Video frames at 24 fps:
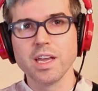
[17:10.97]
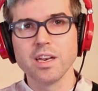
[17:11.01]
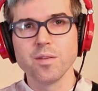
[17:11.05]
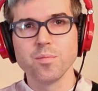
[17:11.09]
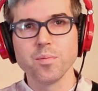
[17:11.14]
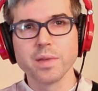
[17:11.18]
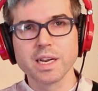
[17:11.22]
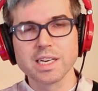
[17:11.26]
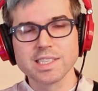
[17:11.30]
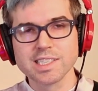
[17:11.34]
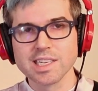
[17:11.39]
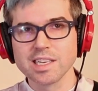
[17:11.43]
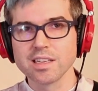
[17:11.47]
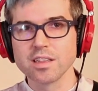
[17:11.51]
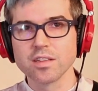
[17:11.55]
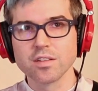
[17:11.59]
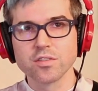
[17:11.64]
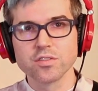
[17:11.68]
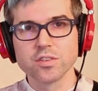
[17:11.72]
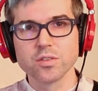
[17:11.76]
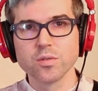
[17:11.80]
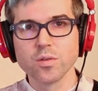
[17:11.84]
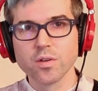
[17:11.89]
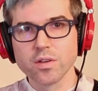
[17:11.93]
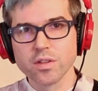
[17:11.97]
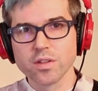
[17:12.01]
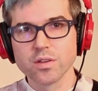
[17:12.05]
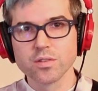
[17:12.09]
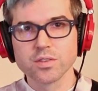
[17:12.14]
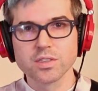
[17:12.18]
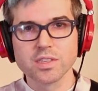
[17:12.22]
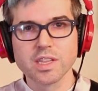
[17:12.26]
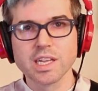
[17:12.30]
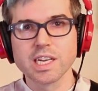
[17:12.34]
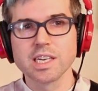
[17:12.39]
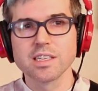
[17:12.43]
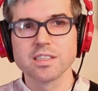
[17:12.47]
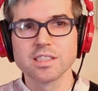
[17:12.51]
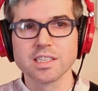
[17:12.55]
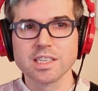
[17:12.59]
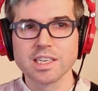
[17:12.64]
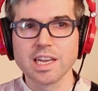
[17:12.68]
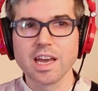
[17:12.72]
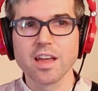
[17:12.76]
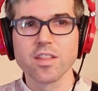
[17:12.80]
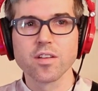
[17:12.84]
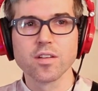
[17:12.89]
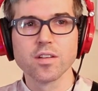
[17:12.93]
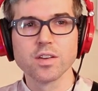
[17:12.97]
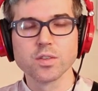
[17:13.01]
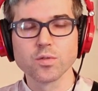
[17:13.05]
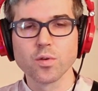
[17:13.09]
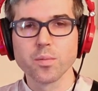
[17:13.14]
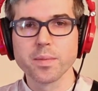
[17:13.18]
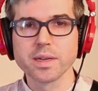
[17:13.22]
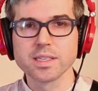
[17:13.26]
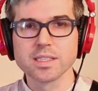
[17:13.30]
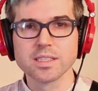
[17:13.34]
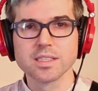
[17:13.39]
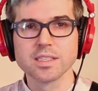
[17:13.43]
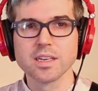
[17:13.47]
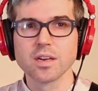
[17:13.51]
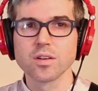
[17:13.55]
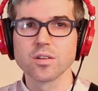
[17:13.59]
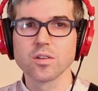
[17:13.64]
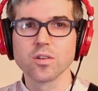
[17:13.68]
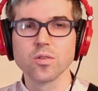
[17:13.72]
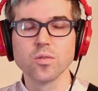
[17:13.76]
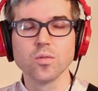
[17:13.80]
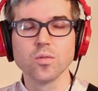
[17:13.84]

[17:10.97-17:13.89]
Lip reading: and mixing the two of those things together is what makes it sound